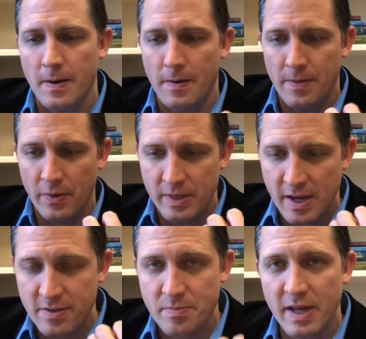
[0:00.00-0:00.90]
That when
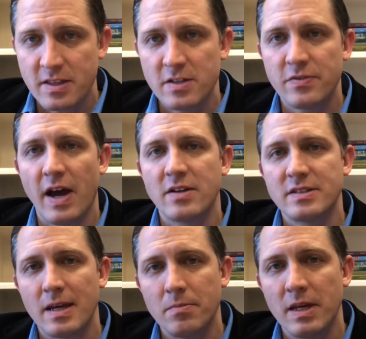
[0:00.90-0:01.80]
they make these vows,
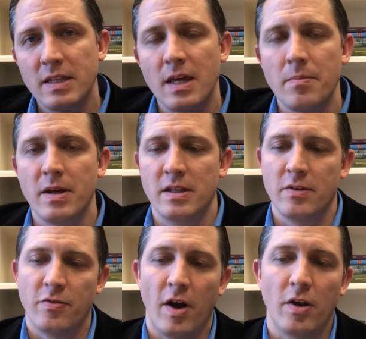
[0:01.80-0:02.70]
they mean them and they
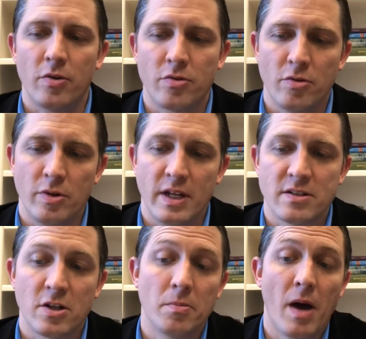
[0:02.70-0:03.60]
follow through. And that's
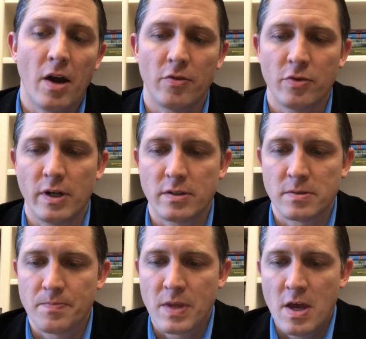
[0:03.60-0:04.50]
a good model for us.
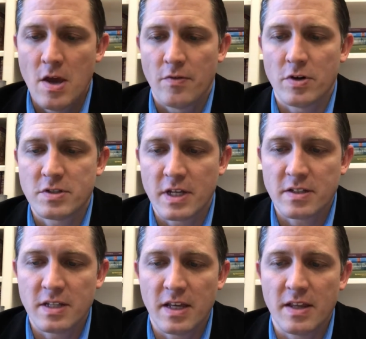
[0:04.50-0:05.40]
Verse
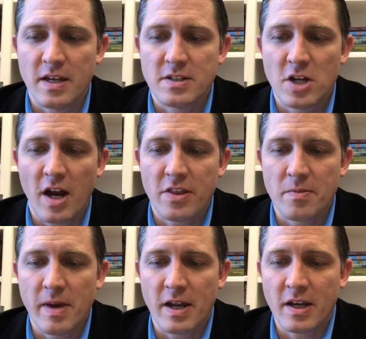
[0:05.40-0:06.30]
16, then Jonathan
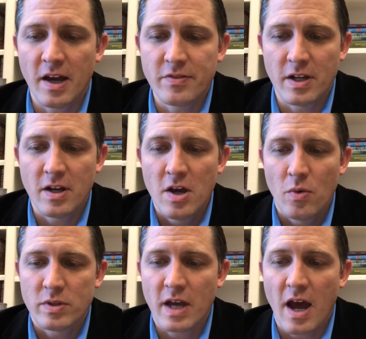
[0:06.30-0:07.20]
made a covenant
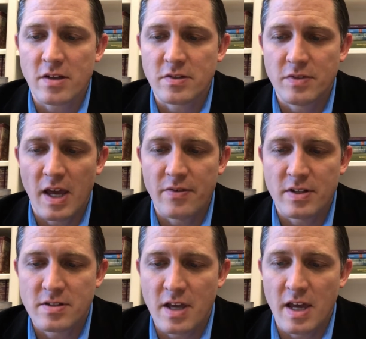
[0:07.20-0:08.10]
with the house of
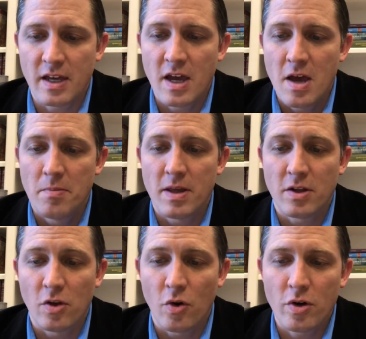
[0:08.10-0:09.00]
David saying, may the
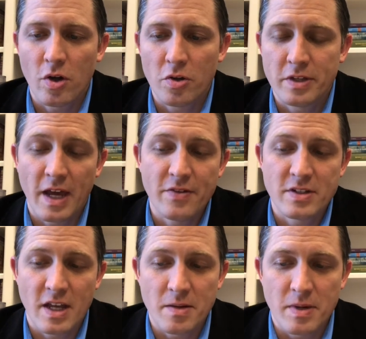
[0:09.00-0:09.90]
Lord hold
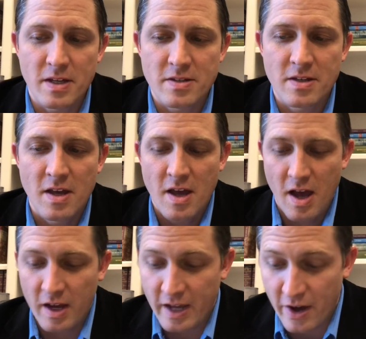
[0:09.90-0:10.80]
David's enemies
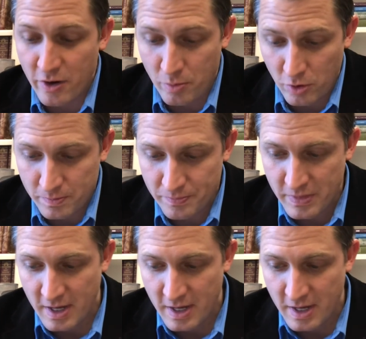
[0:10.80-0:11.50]
accountable.